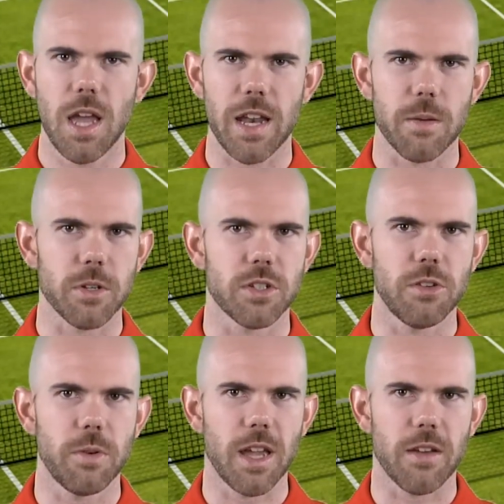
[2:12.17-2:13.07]
At number
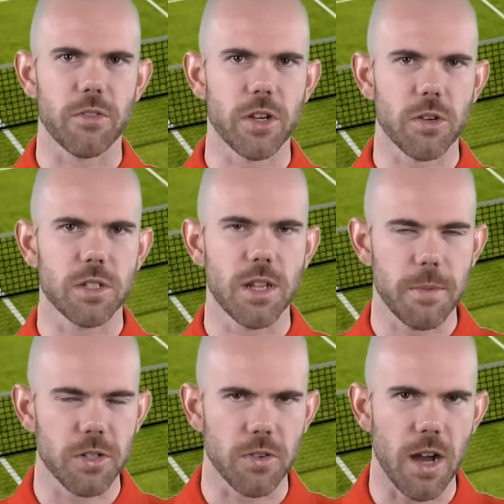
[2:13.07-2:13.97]
two, we have Grigor
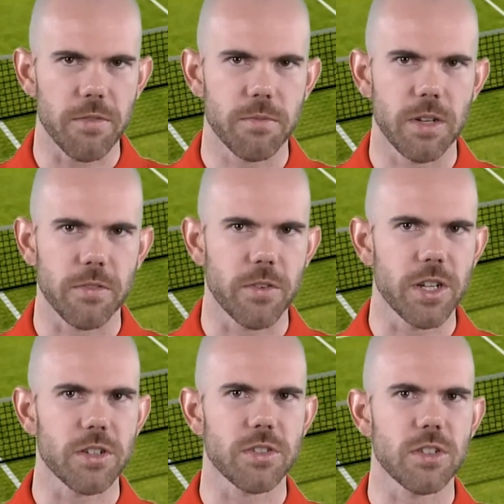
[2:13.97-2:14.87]
Dimitrov. Now, for
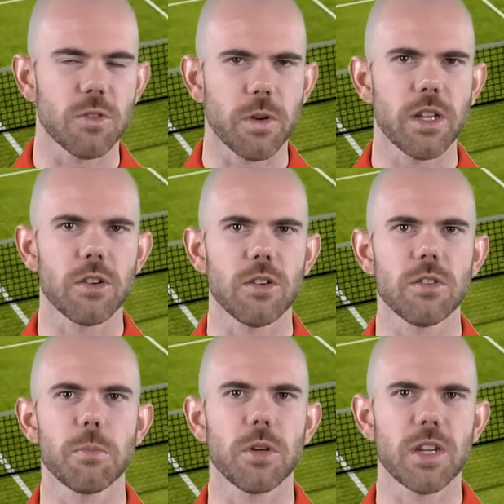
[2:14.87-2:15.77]
years, the
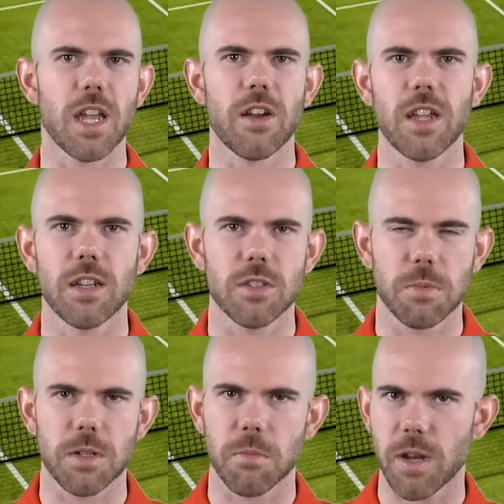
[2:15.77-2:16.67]
20-year-old Bulgarian has
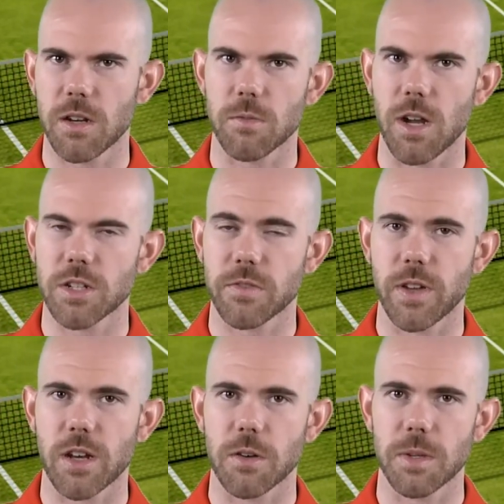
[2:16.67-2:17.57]
been compared to Roger
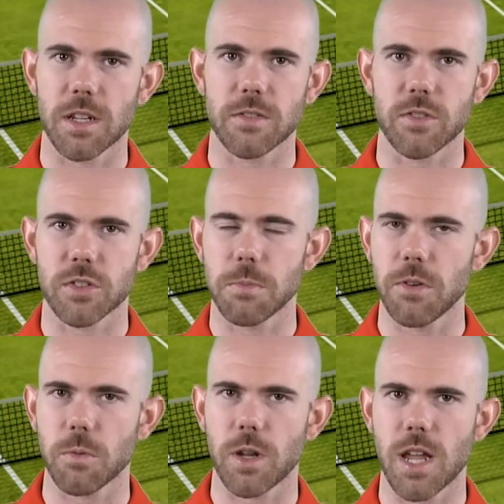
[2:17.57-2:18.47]
Federer because of his
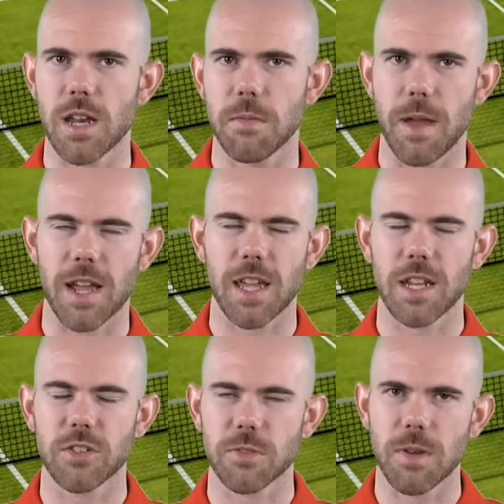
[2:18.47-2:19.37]
smooth one-handed
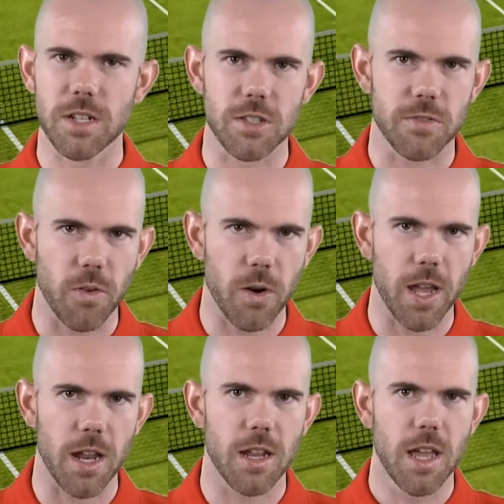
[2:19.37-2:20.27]
backhand, tremendous
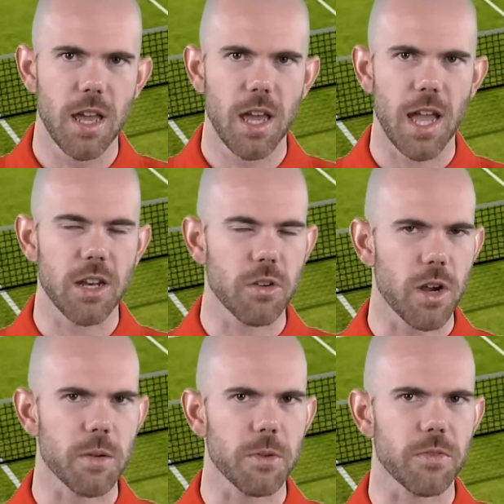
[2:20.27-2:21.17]
forehand, and
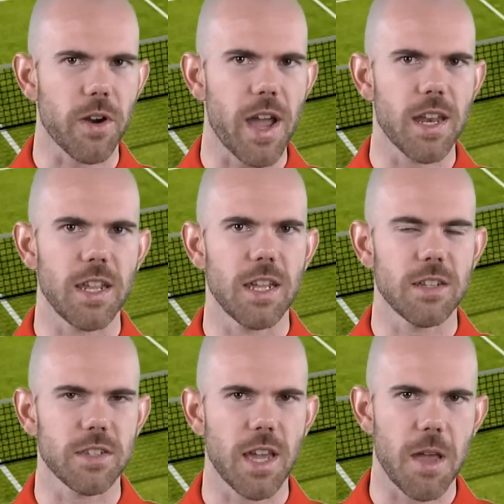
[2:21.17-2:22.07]
incredible variety in
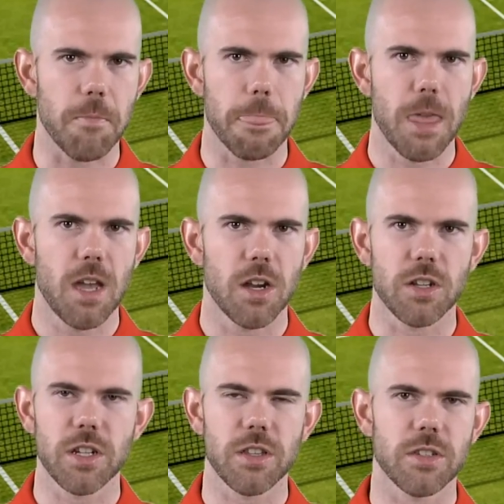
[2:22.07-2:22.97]
his game.
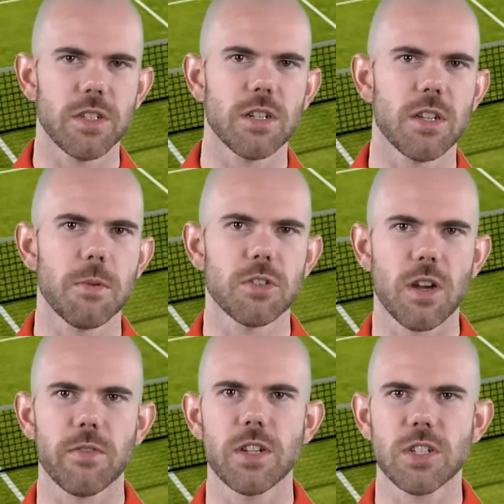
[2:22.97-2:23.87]
Earlier this year,
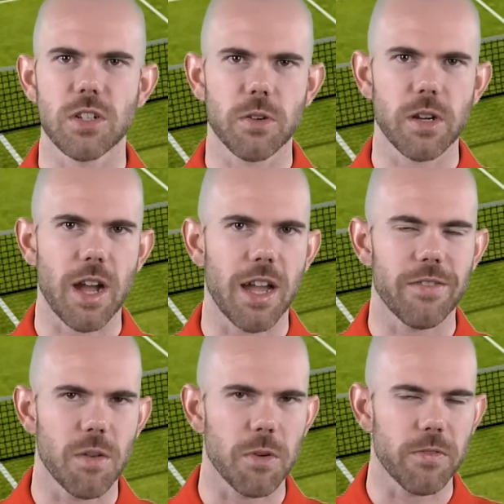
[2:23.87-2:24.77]
Dimitrov reached a career high
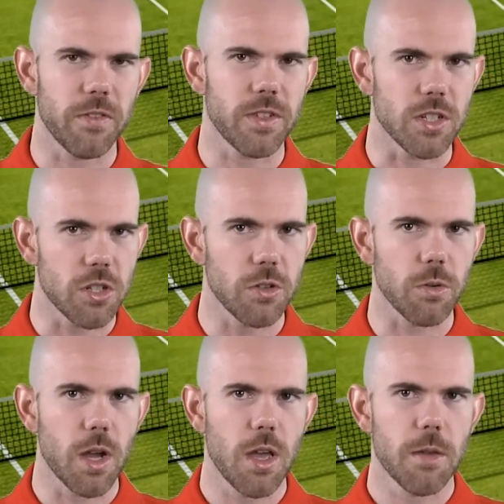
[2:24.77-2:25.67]
of number
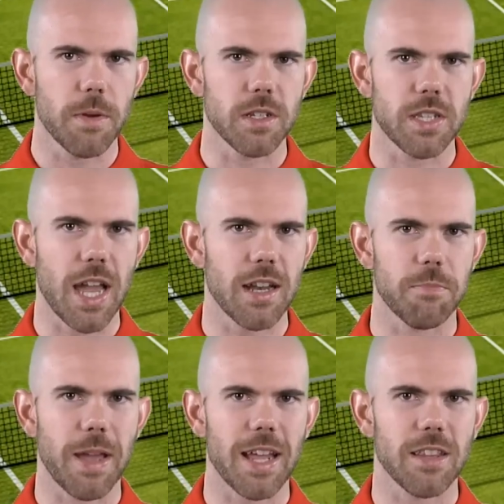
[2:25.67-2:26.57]
52, but he's
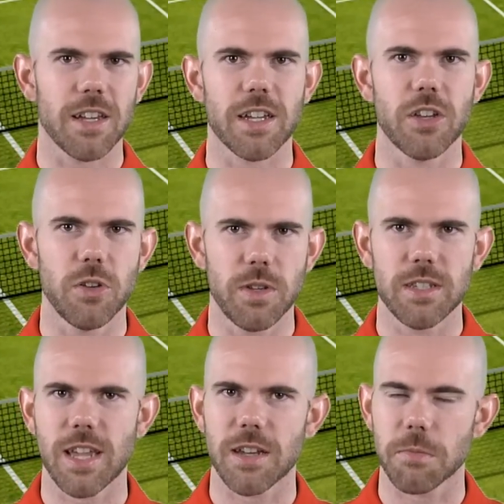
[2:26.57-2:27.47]
had bad luck in who
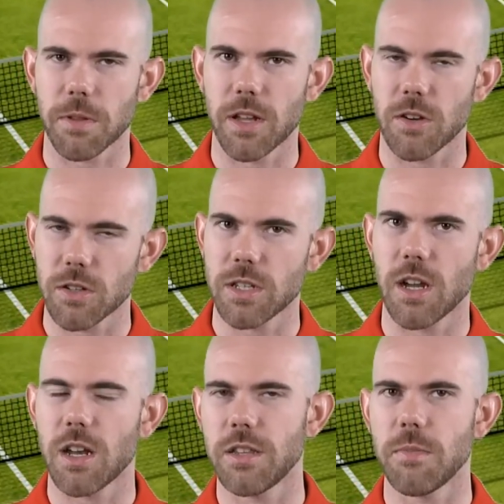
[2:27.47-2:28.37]
he's had to play early
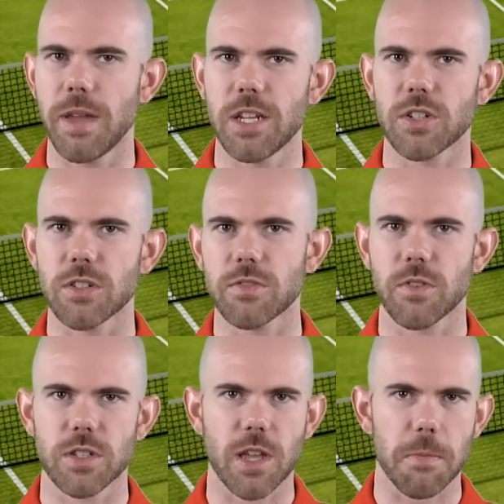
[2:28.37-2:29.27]
on in the majors.
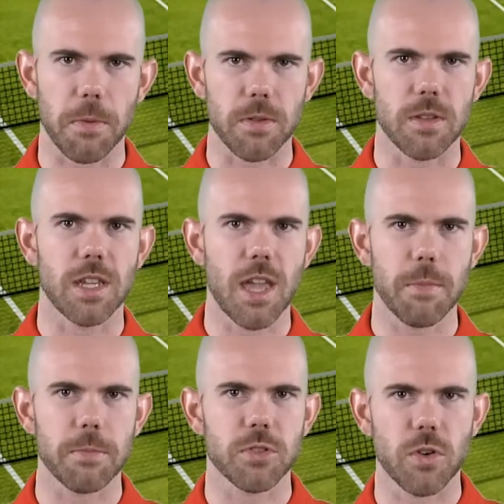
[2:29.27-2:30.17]
For example, he
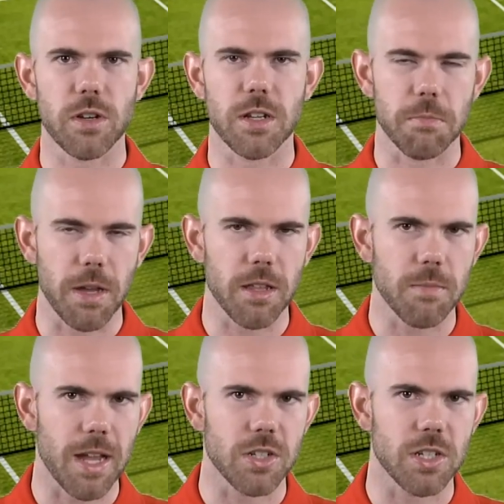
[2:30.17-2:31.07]
came up short in a
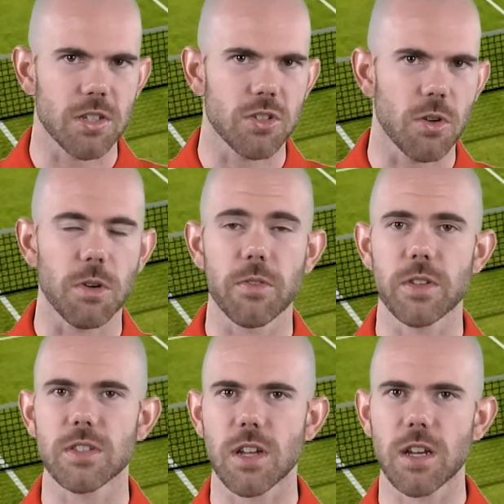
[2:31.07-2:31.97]
compelling match against Joe
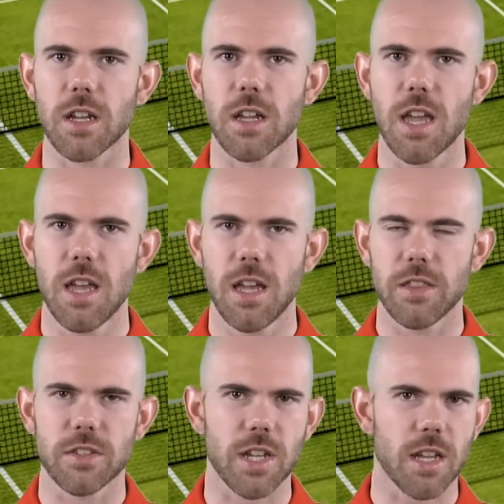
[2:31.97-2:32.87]
Wilfried Tsonga
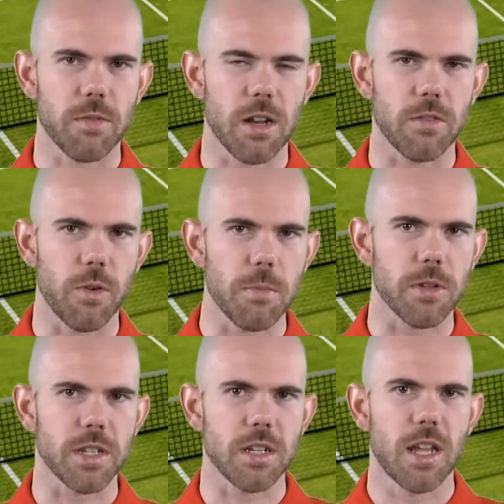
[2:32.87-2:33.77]
in the second round of
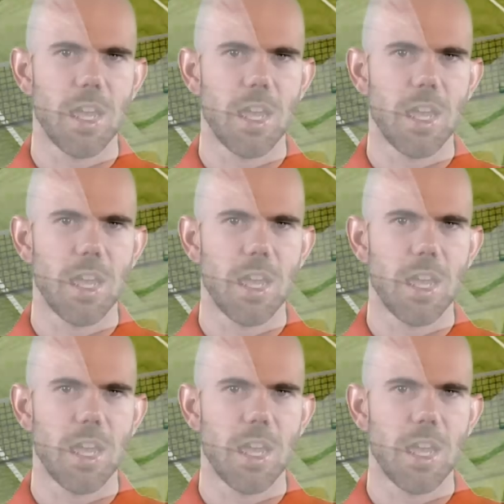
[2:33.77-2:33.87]
Wimbledon,